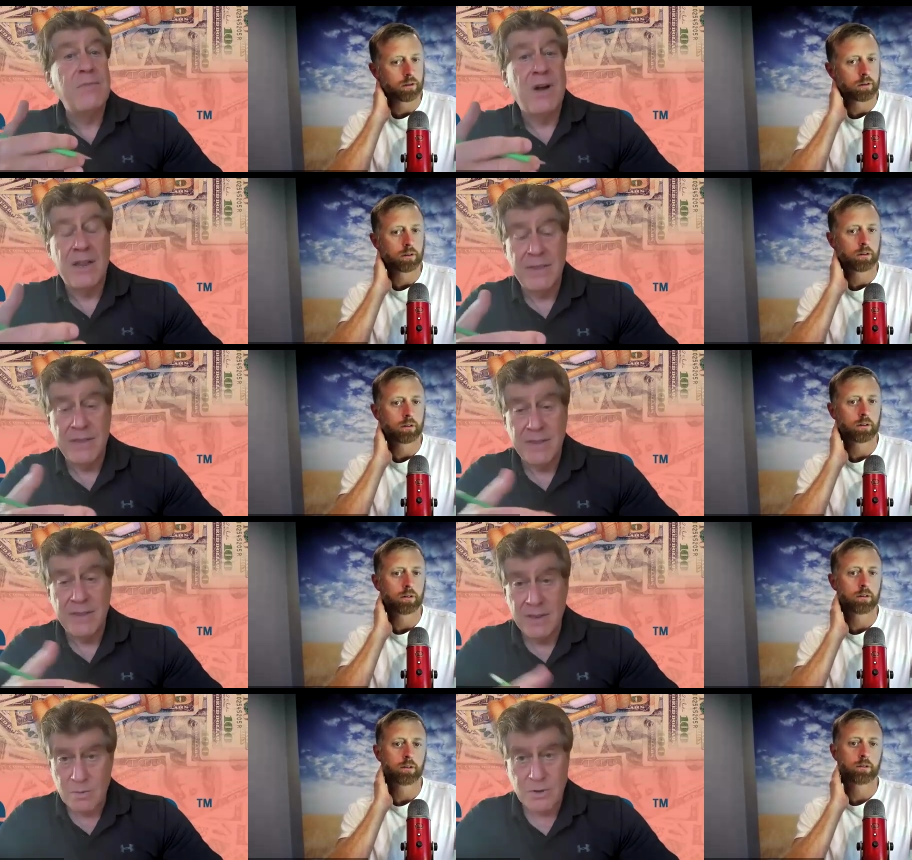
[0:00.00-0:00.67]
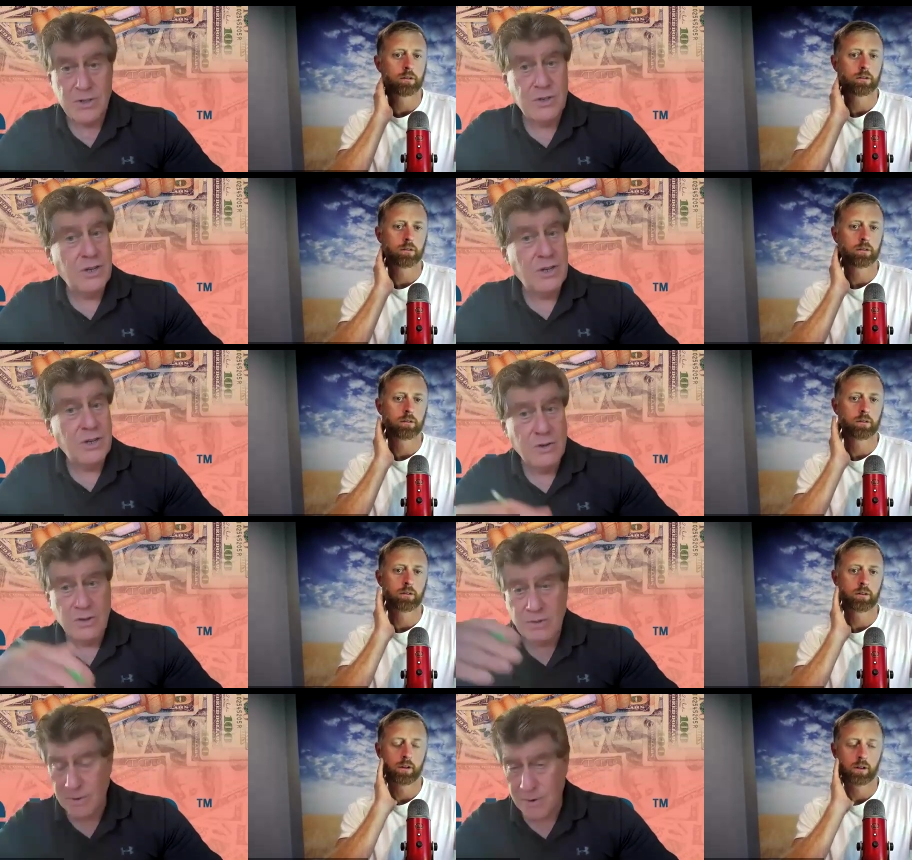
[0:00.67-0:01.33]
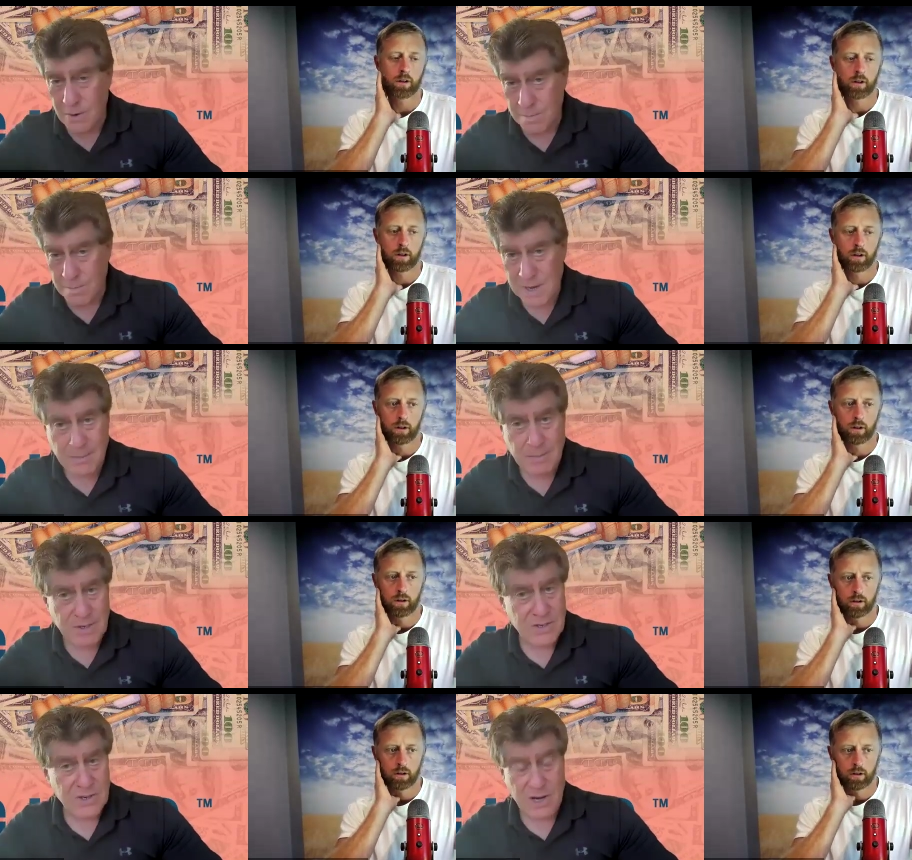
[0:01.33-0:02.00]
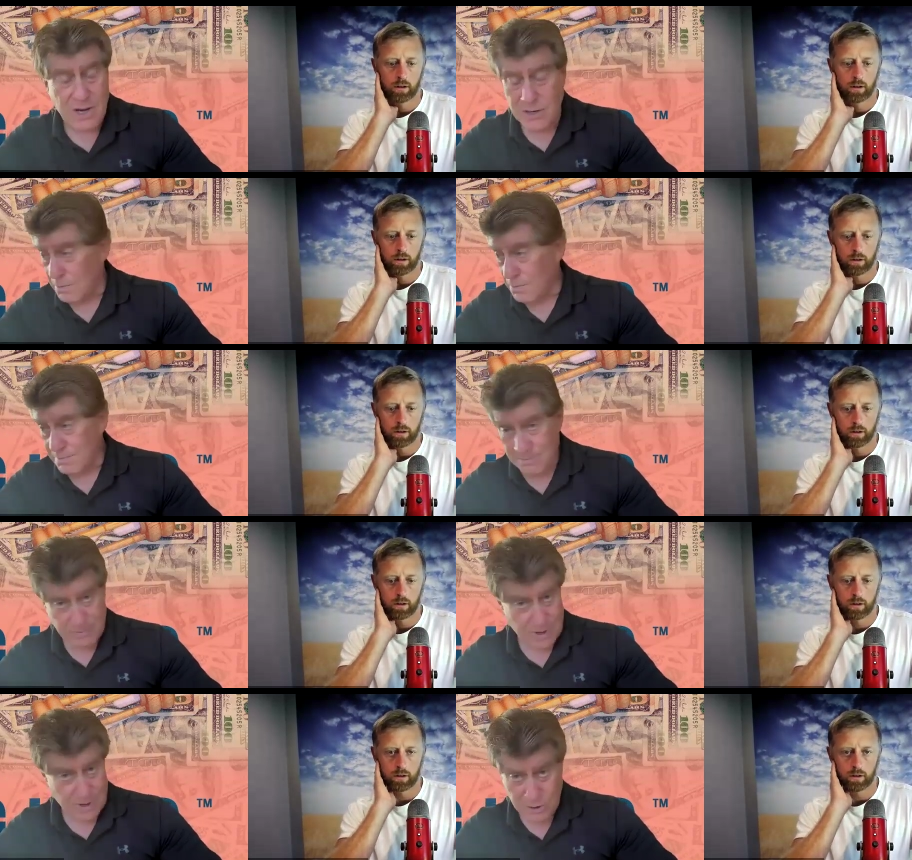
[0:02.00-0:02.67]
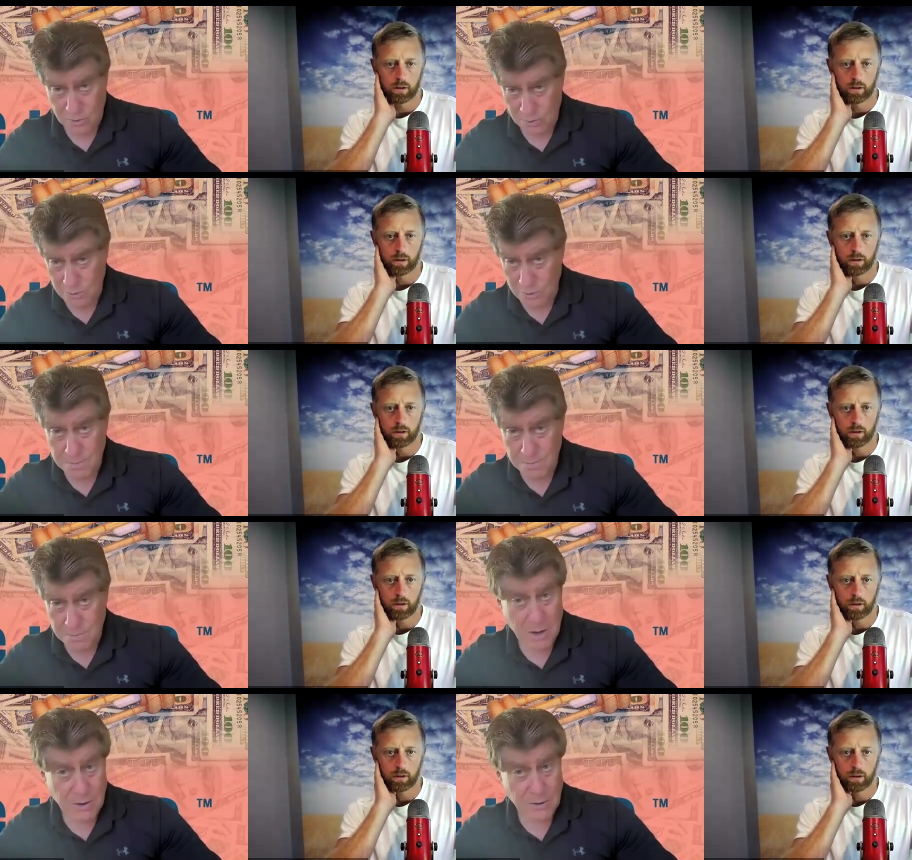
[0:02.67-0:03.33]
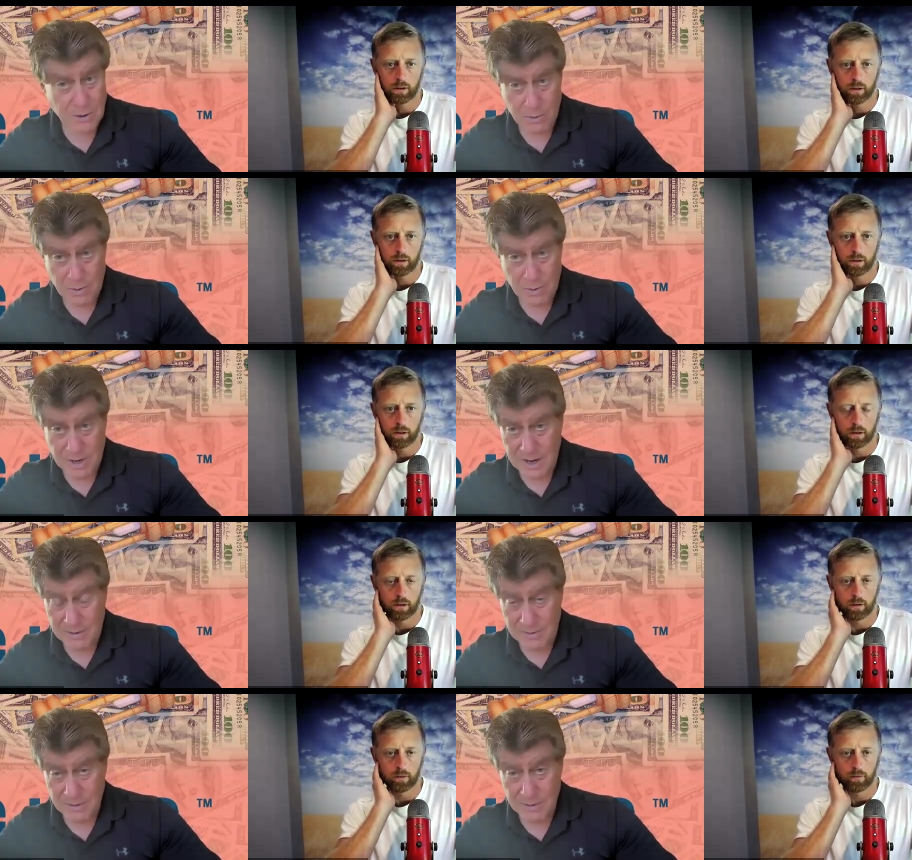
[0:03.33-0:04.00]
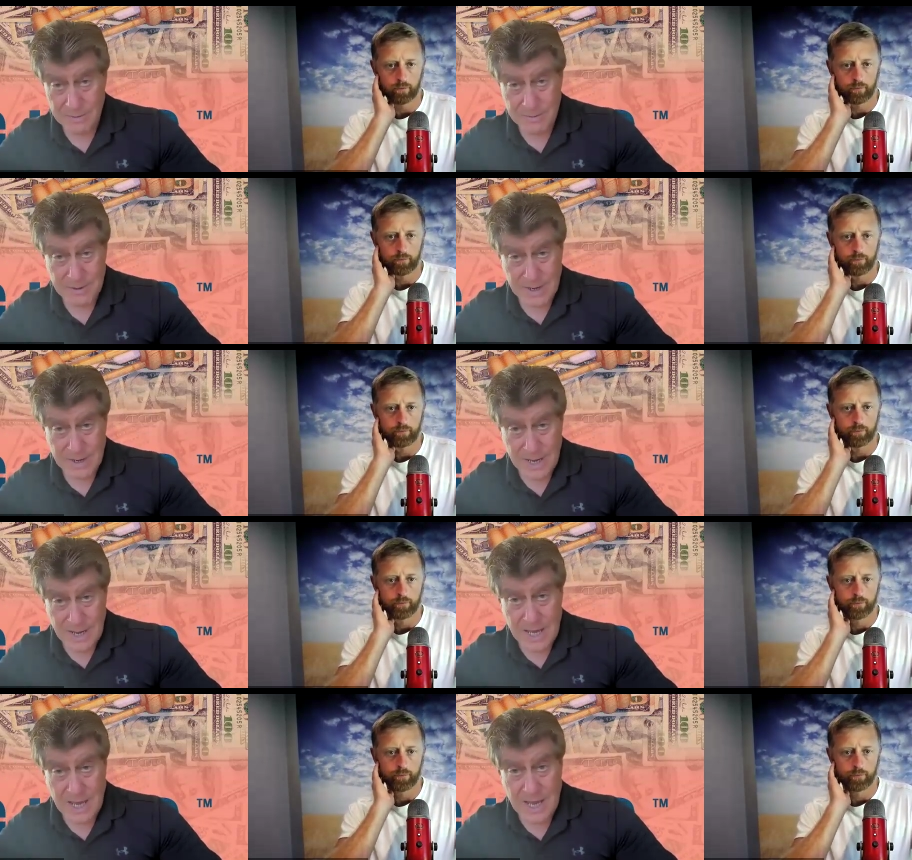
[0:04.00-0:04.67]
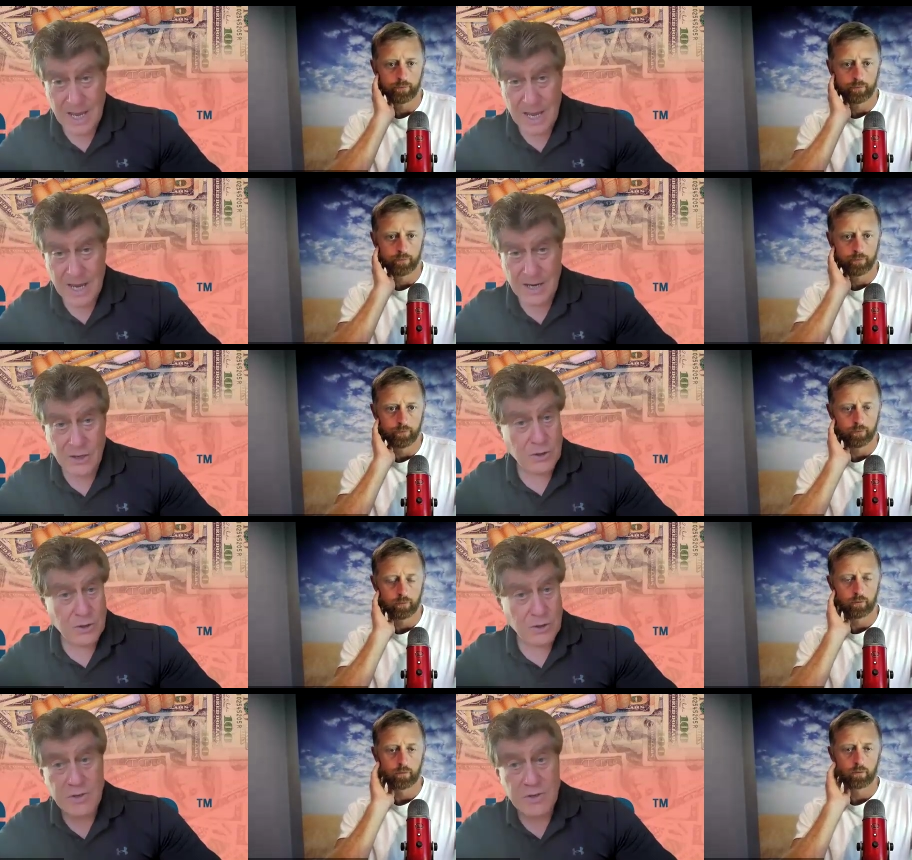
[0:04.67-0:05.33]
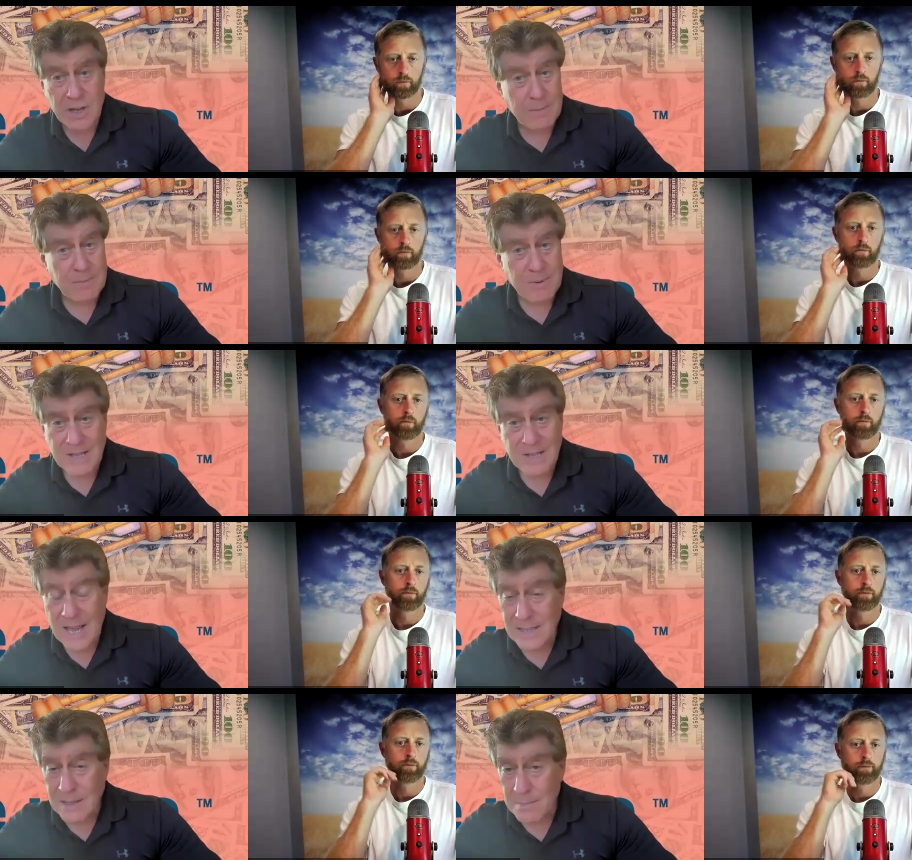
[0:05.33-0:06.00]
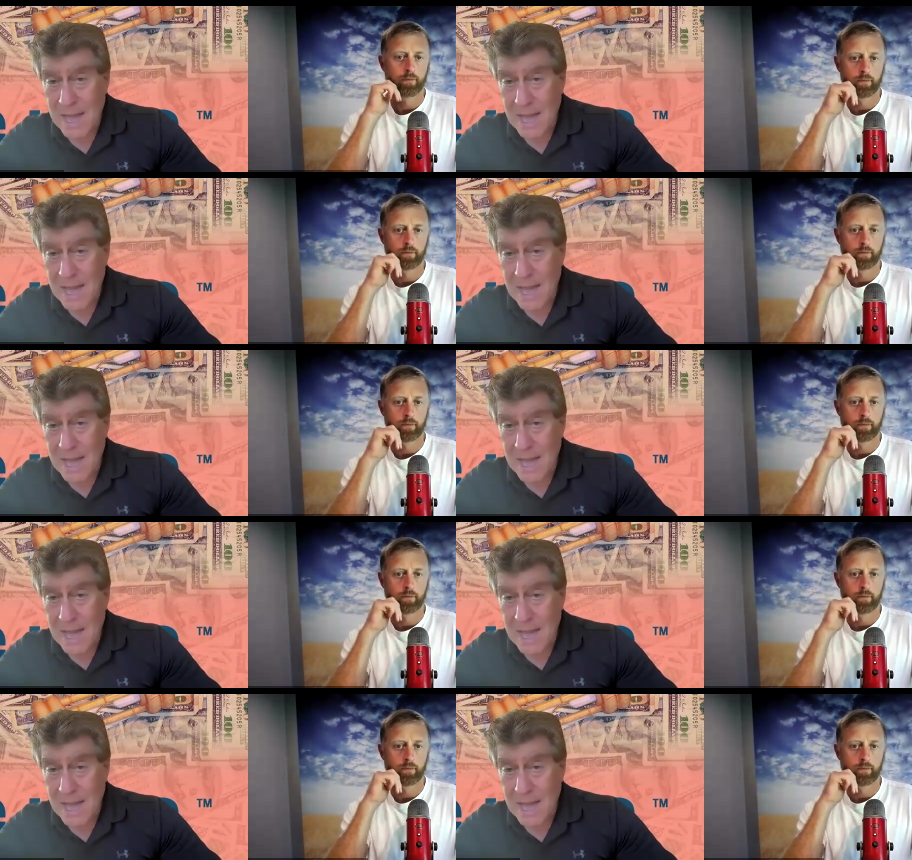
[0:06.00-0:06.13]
Speaker 1: month, which you can use for your payments on your new boat or whatever. And you're just going to be like the